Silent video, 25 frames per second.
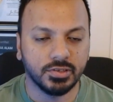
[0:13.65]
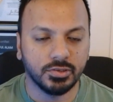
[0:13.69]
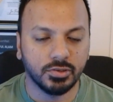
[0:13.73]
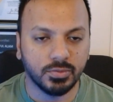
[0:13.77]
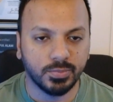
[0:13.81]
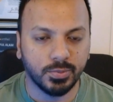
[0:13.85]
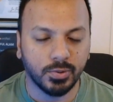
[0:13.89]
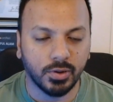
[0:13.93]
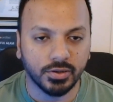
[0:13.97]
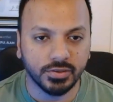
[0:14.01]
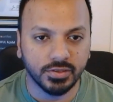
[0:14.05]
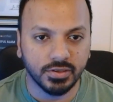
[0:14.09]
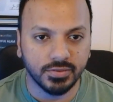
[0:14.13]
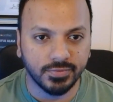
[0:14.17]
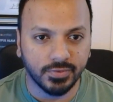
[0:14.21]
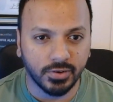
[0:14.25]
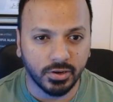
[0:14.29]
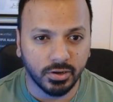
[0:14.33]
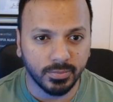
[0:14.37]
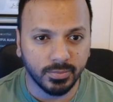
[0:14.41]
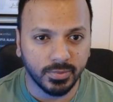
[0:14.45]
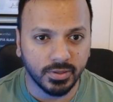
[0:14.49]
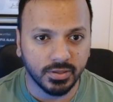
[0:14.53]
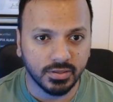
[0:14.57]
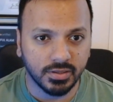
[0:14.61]
your prod
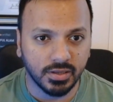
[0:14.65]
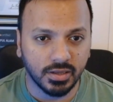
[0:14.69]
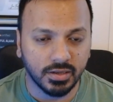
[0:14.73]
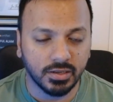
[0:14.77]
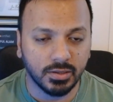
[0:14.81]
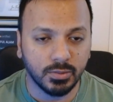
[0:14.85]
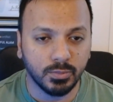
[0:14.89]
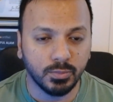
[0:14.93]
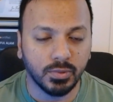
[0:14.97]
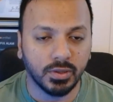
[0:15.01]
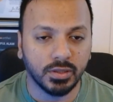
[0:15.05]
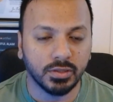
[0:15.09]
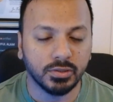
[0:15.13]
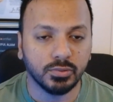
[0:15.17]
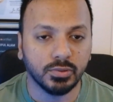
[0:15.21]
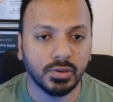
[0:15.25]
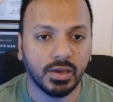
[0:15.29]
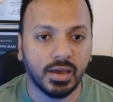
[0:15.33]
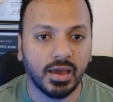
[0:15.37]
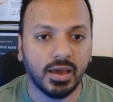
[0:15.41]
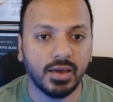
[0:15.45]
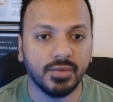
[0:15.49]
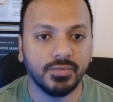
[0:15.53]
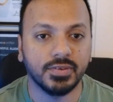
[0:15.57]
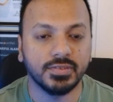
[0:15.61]
environment and you want to
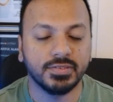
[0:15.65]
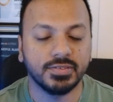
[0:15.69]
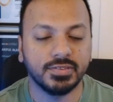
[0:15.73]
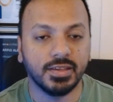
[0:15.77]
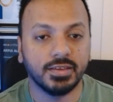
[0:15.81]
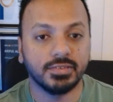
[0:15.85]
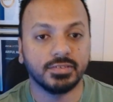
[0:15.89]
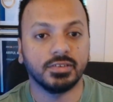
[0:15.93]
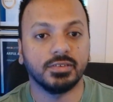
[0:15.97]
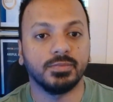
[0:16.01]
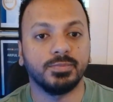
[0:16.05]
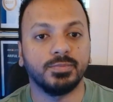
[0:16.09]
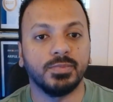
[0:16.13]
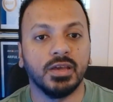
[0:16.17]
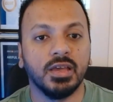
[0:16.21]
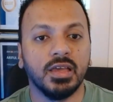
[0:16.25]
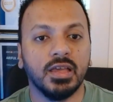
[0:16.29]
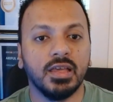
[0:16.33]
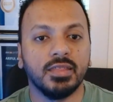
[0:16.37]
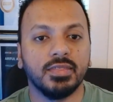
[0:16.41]
have a setup